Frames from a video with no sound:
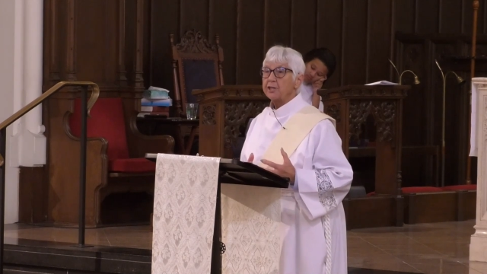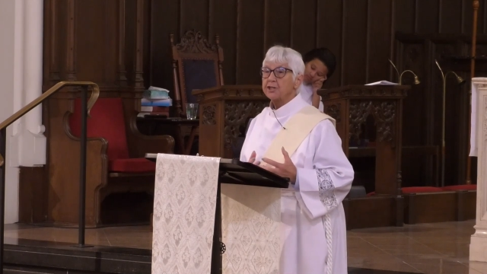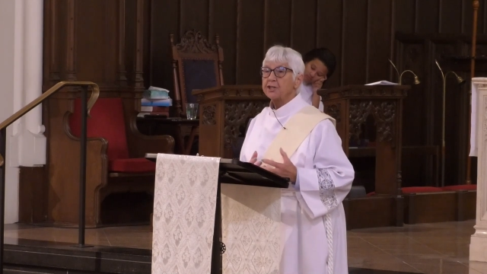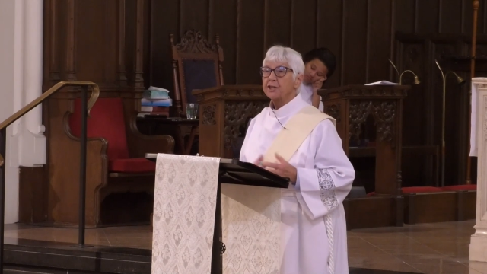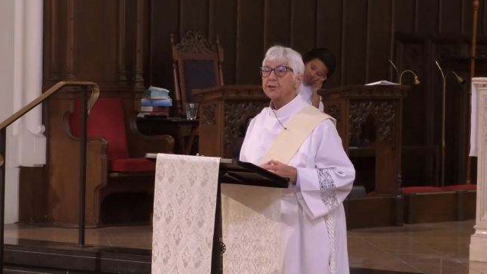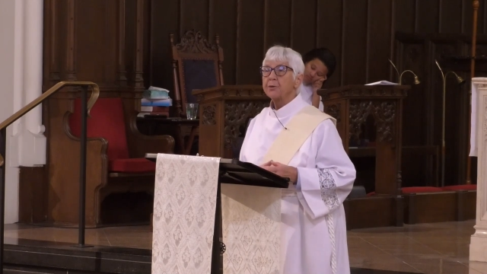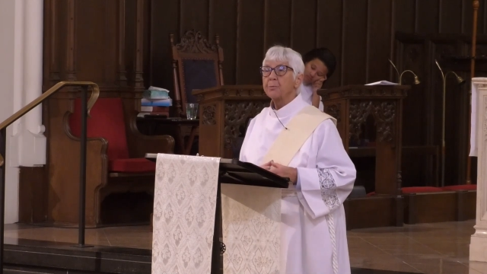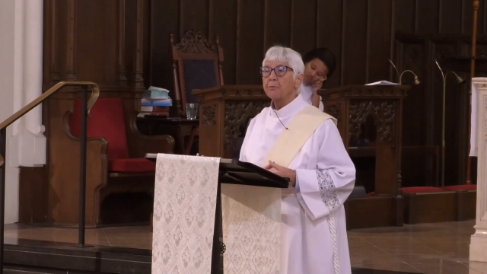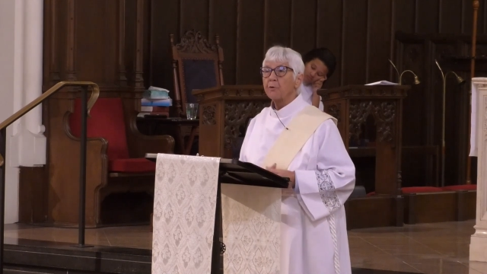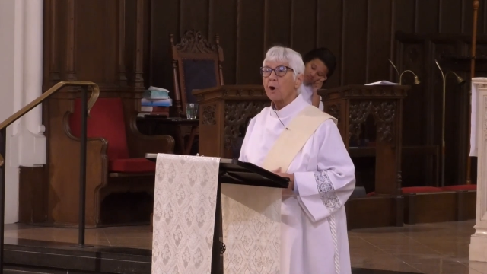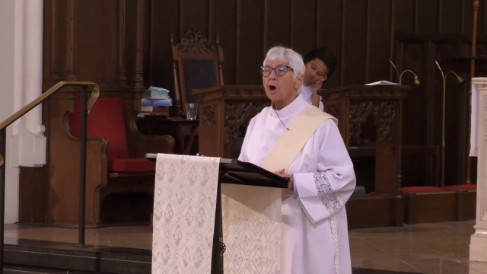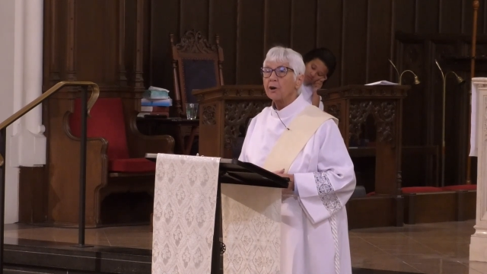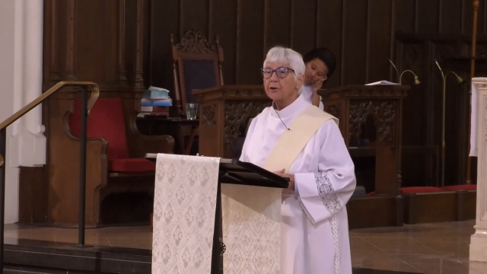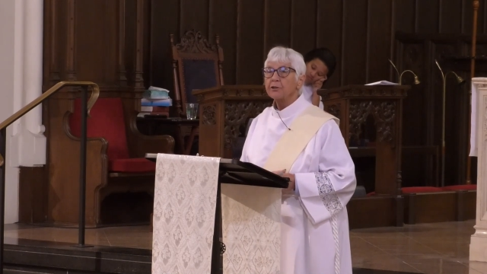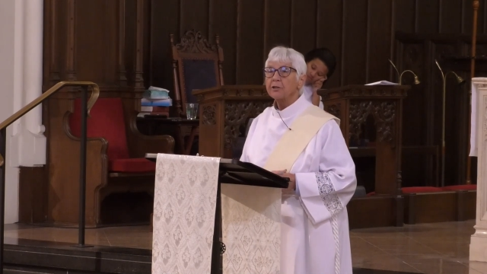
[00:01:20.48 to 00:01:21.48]
to the
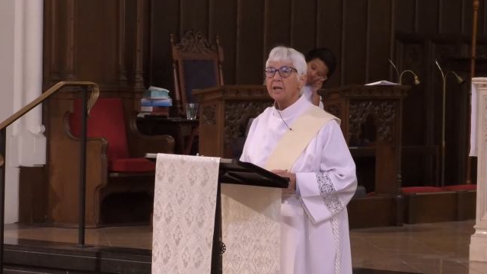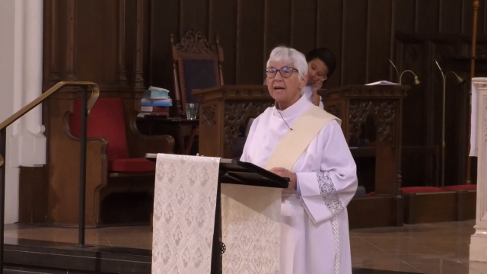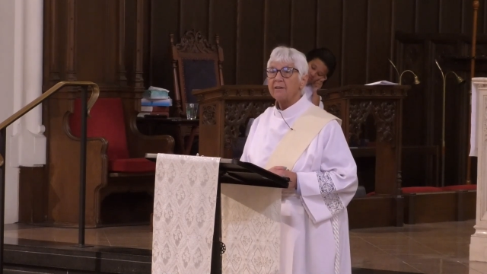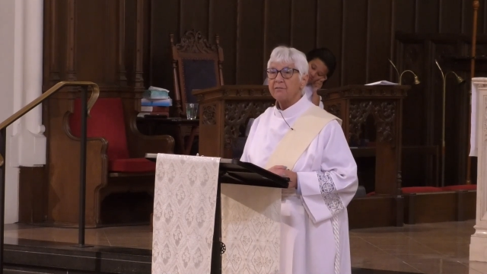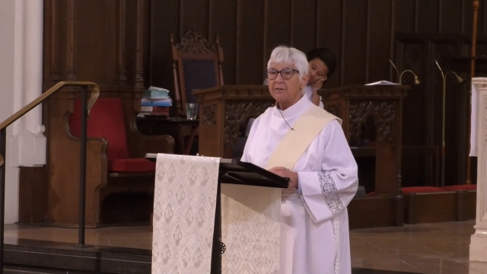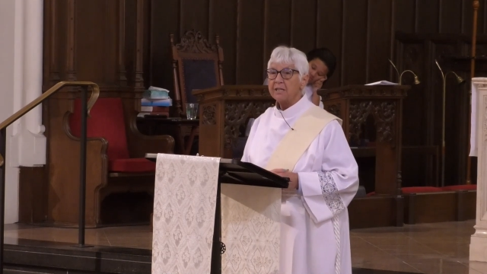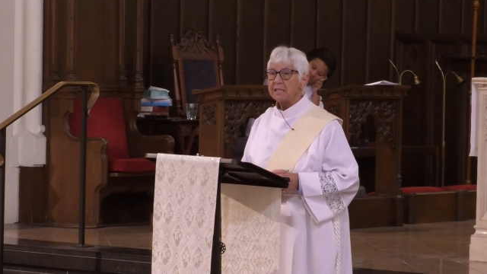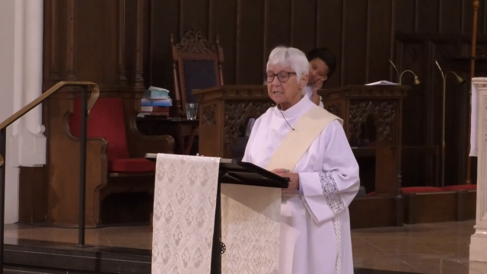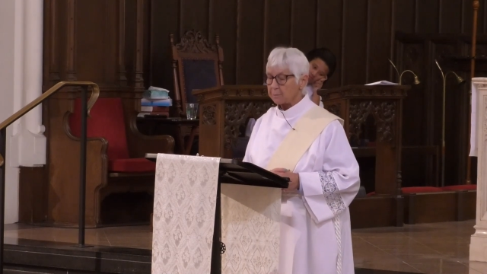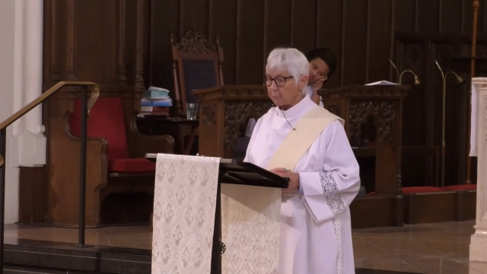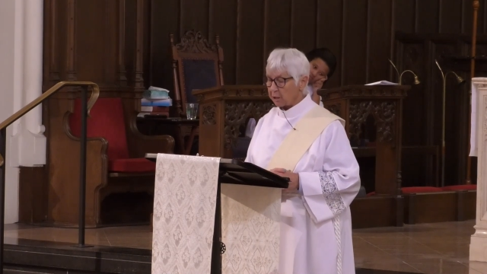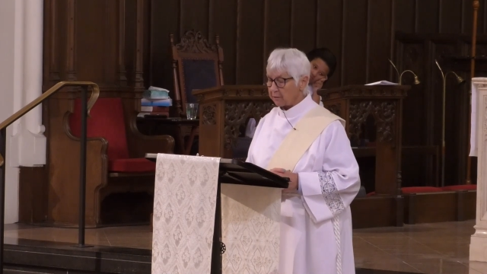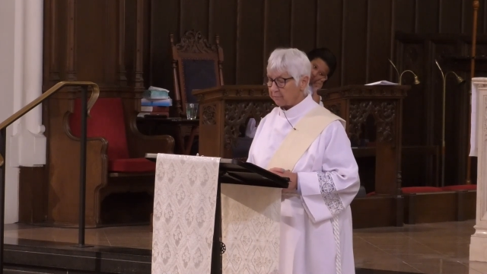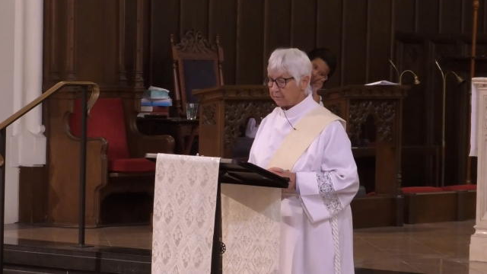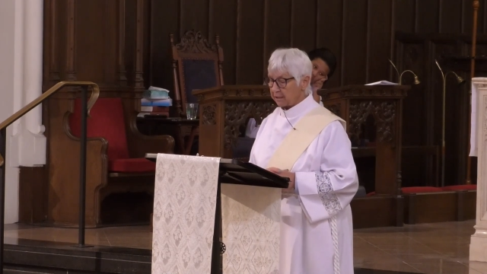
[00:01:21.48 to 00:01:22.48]
broader life in
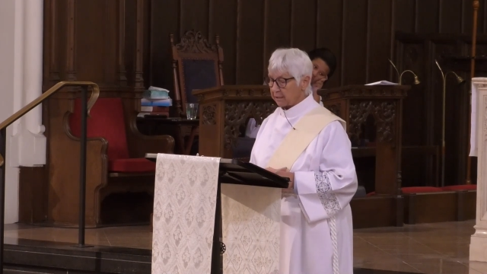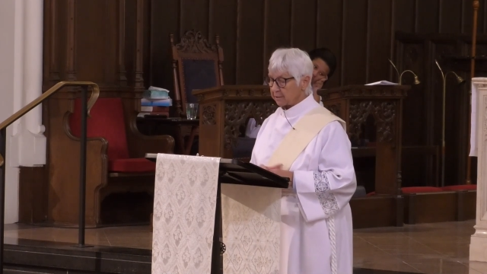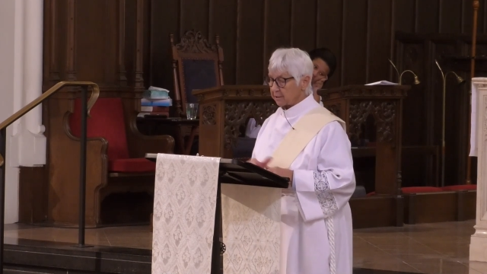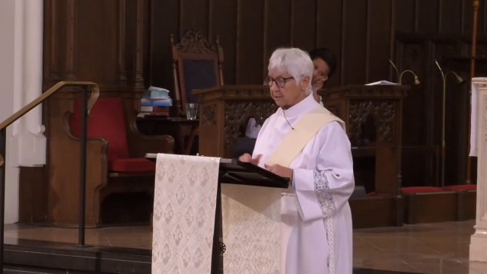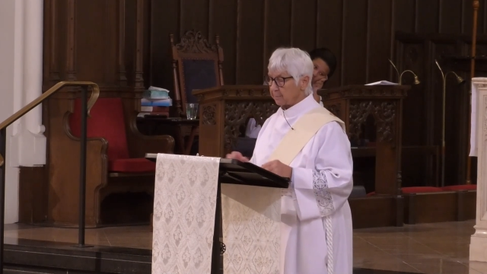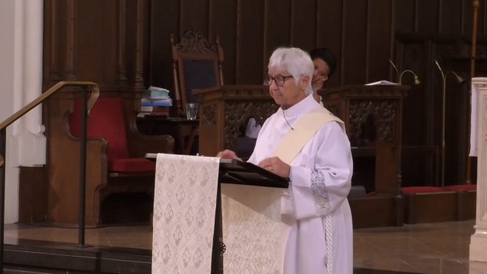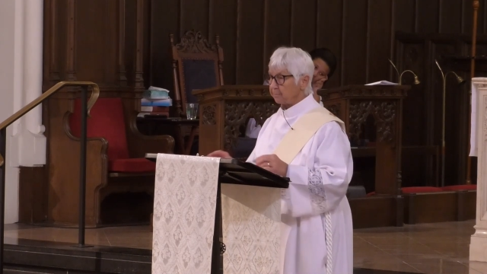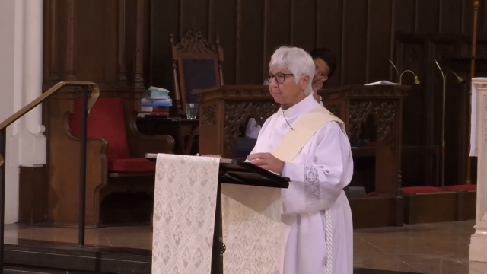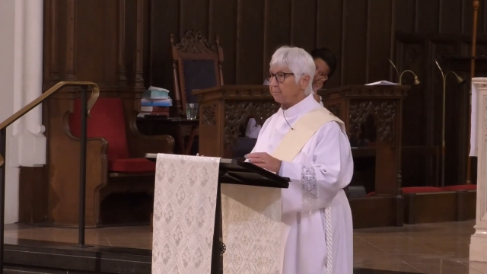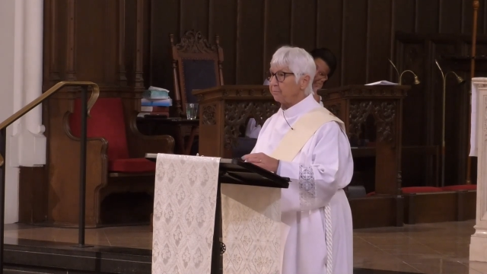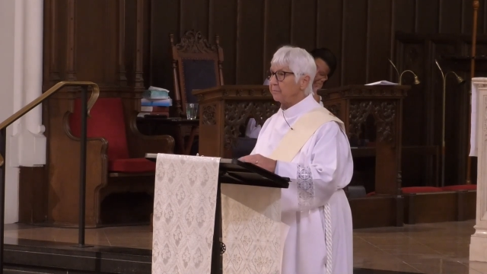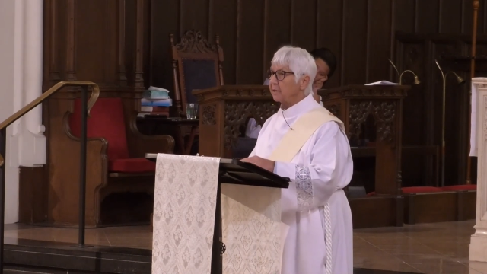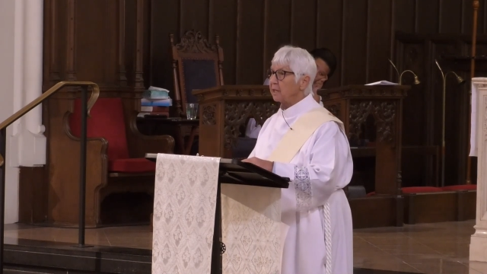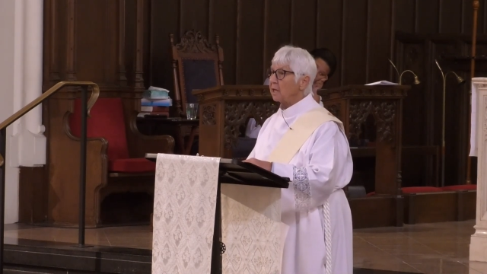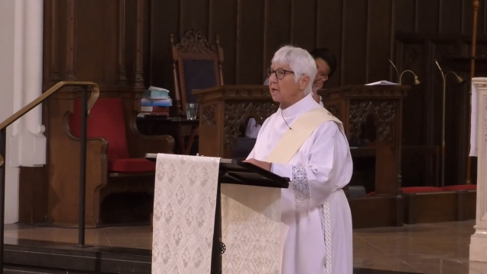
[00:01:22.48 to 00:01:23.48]
Springfield.
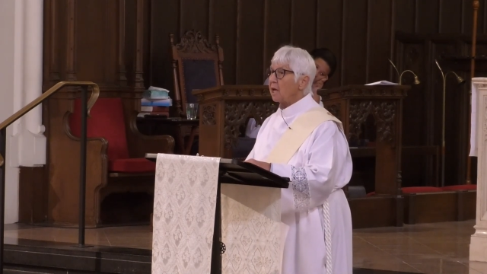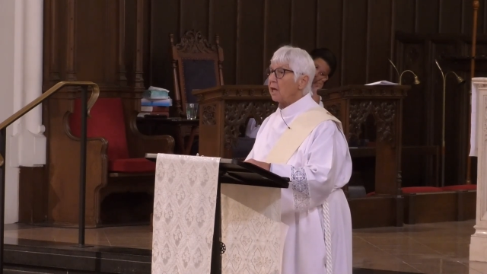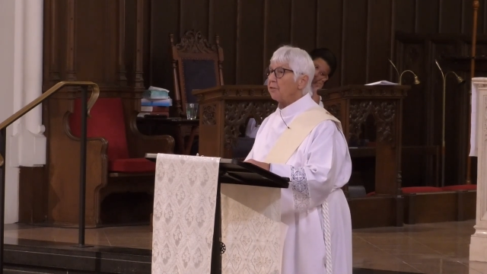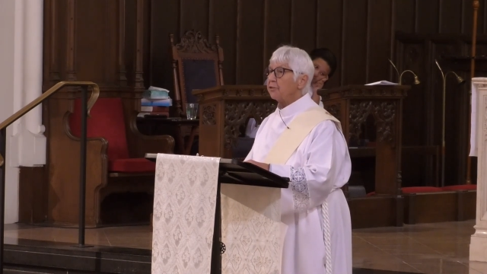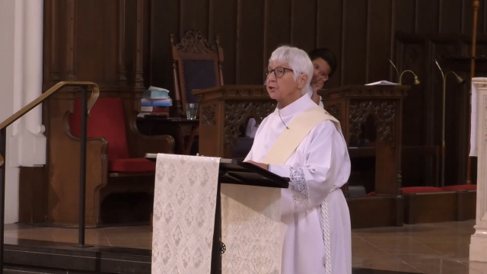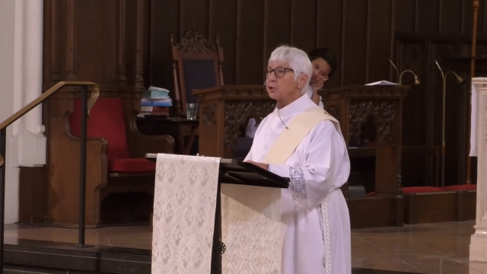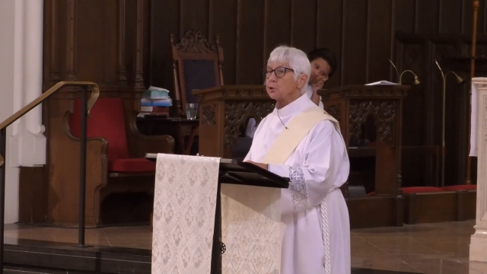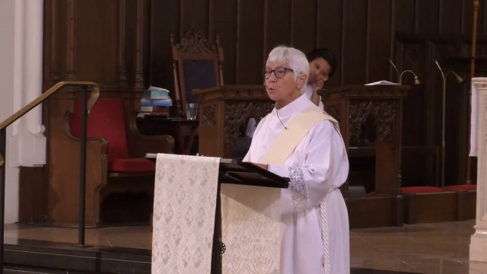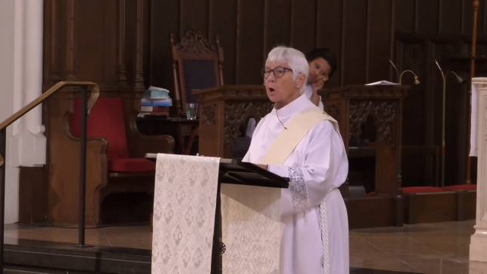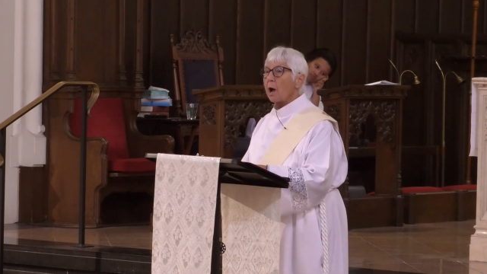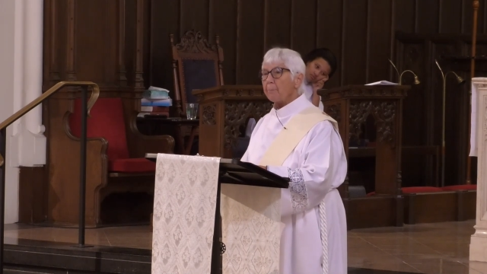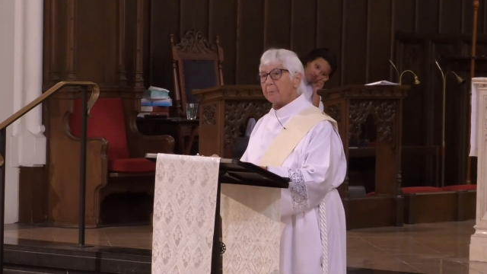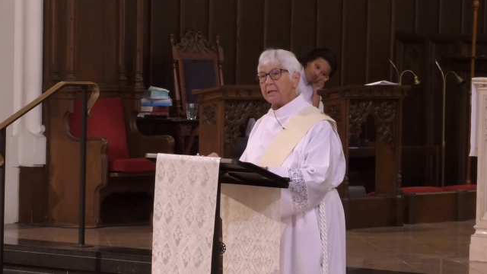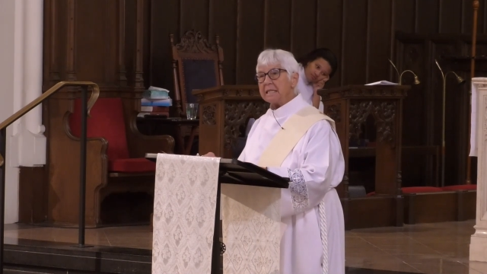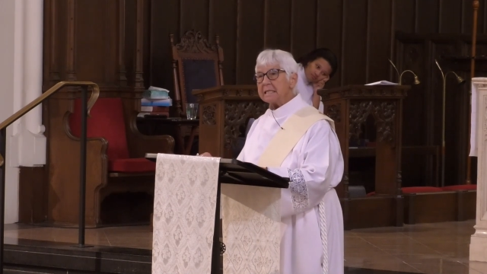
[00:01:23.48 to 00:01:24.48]
The
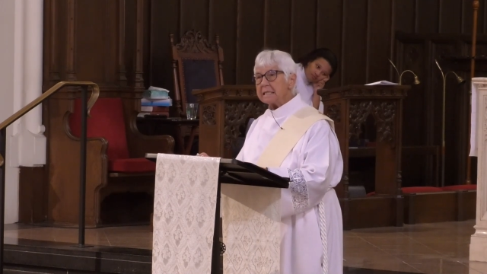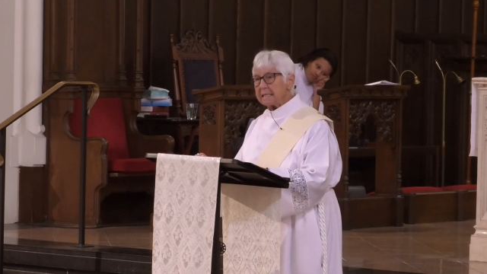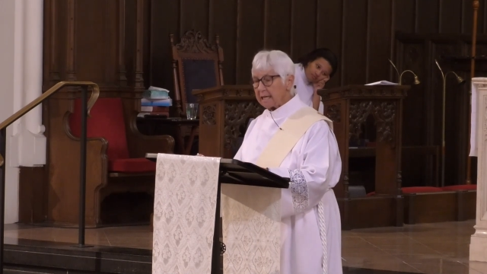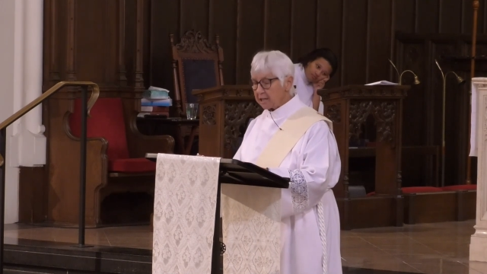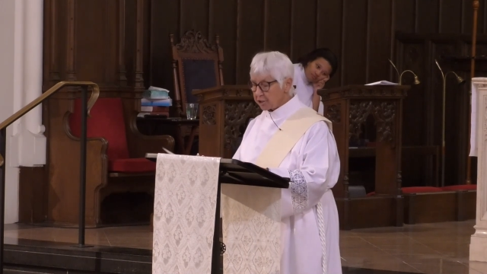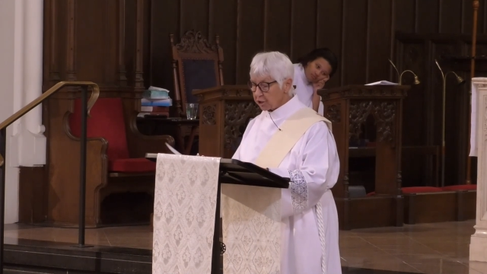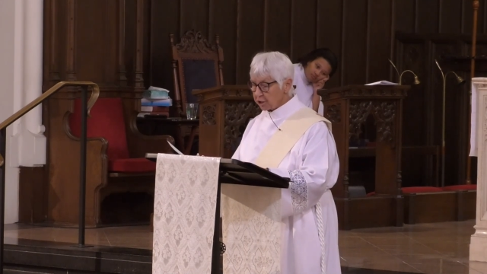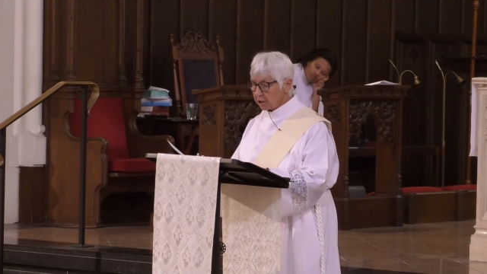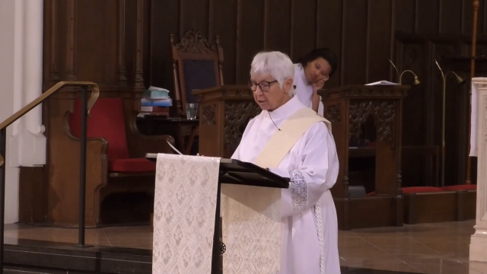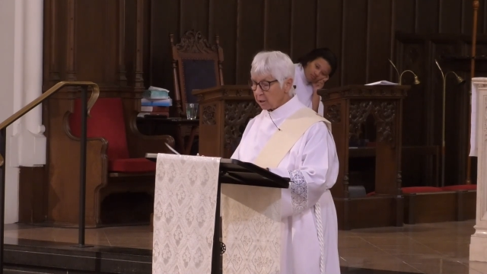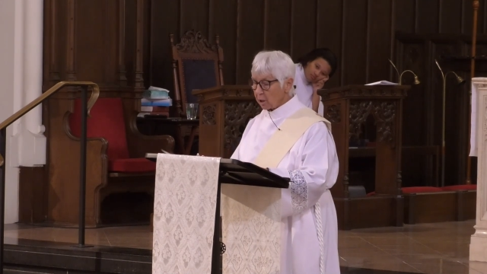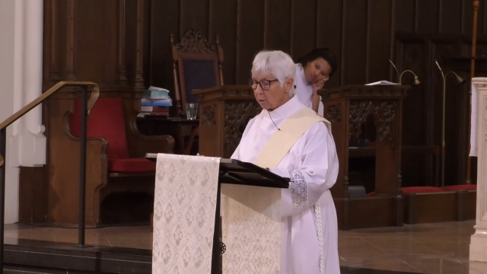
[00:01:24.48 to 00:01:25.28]
drop-in center